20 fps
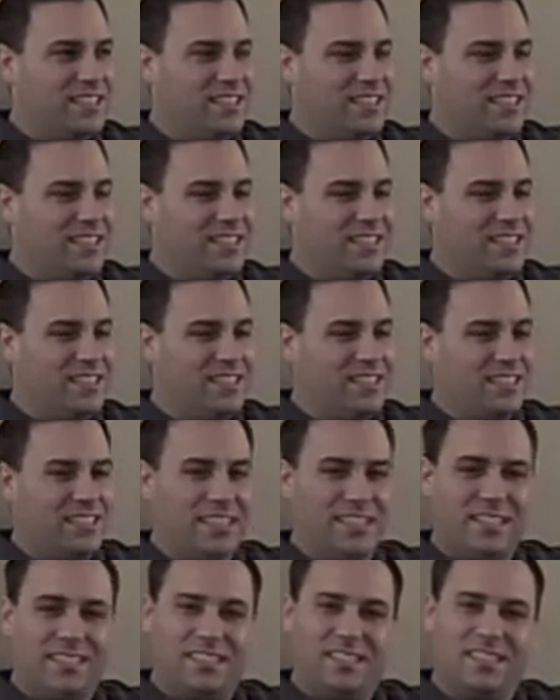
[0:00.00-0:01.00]

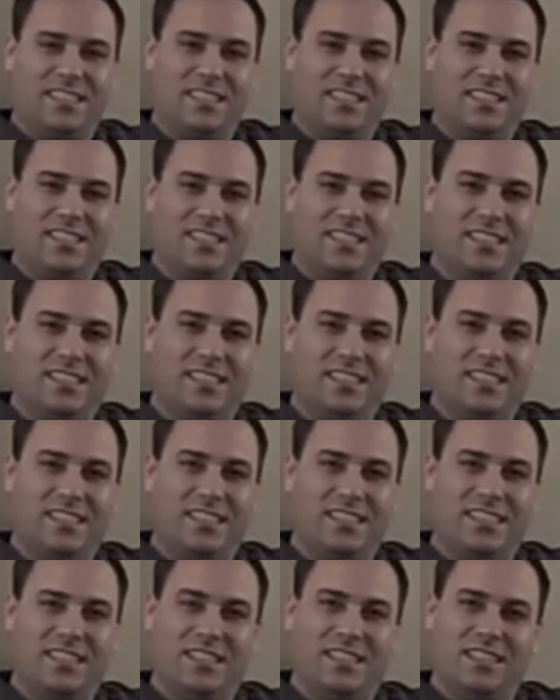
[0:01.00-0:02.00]

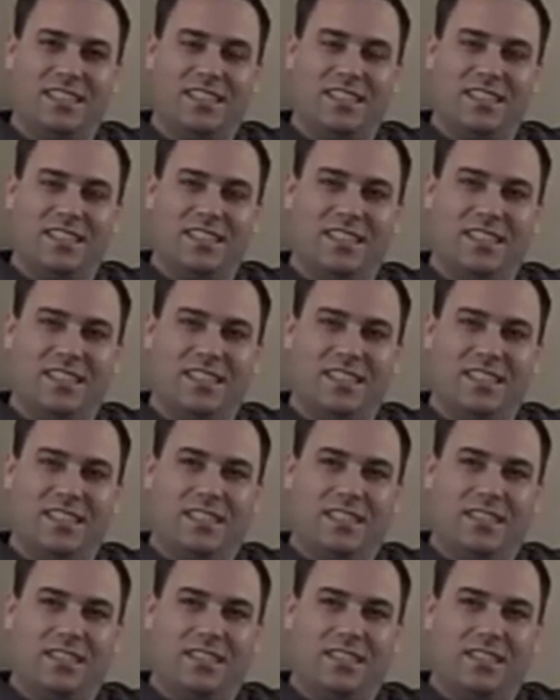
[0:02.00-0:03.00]

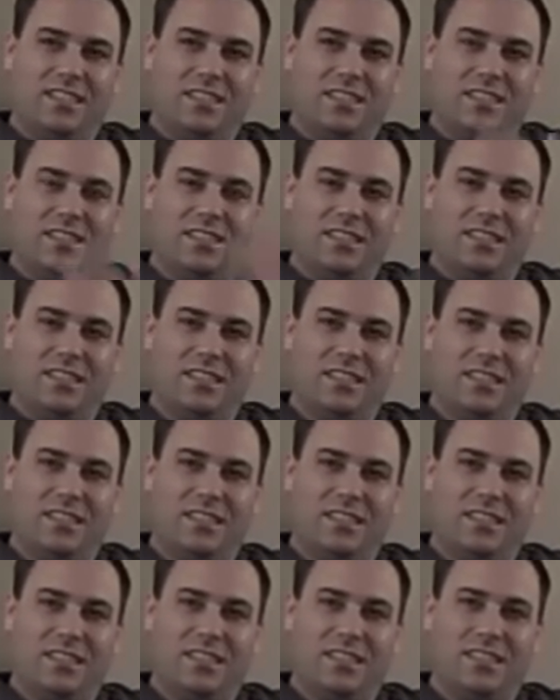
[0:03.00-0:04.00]

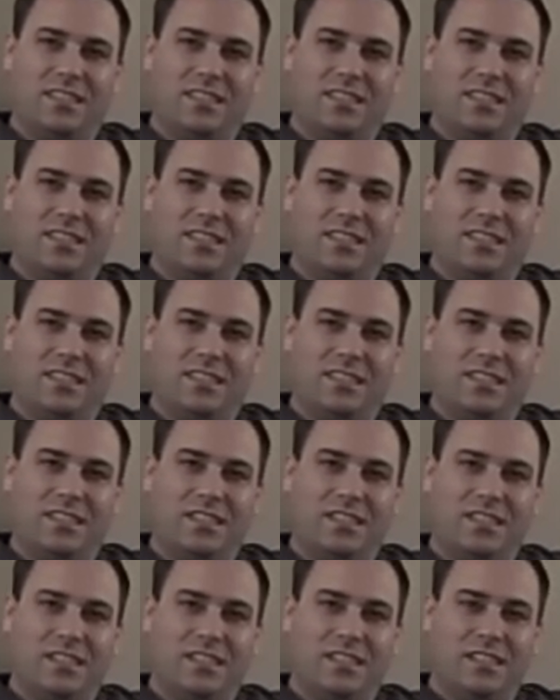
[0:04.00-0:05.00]

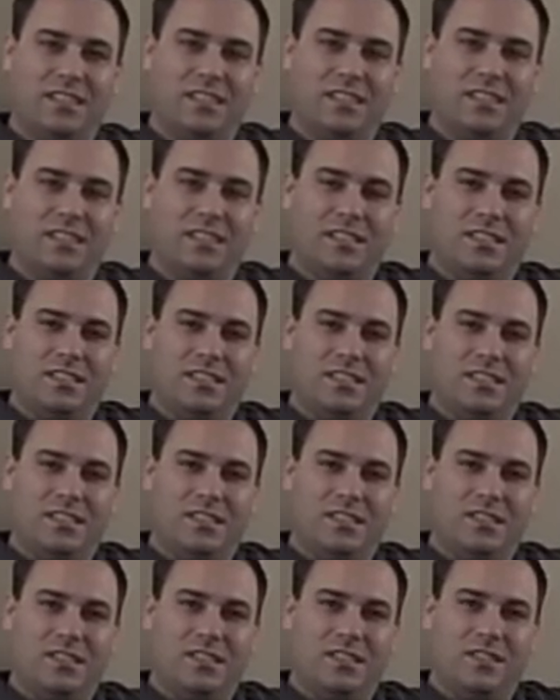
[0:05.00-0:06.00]

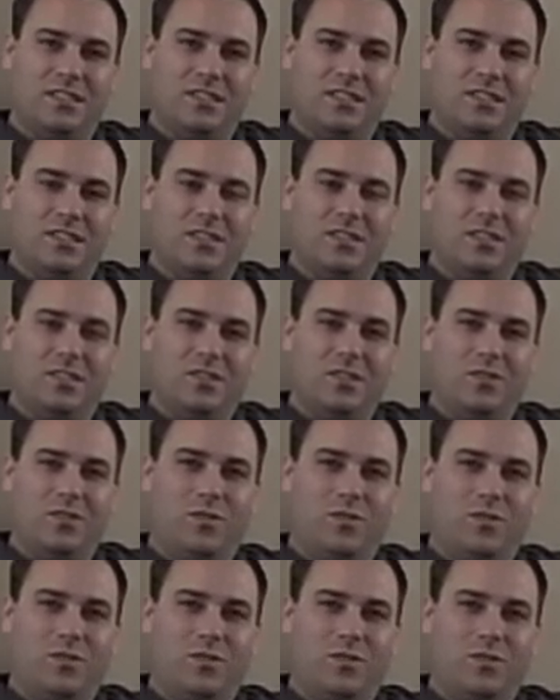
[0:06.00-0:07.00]

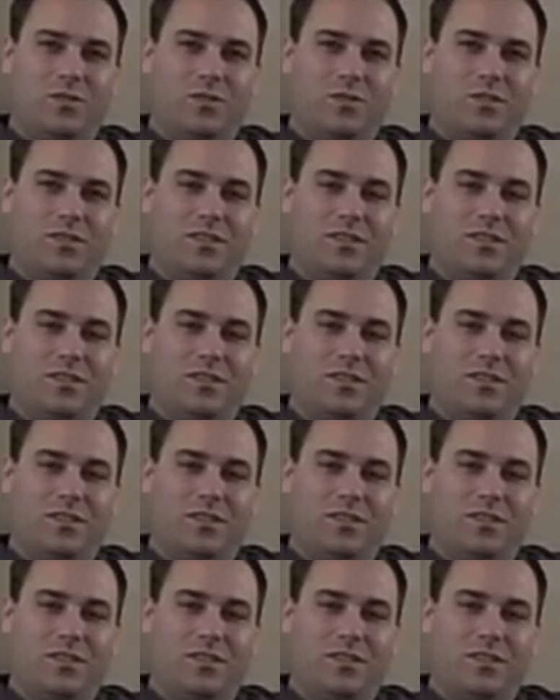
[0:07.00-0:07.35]
[no speech]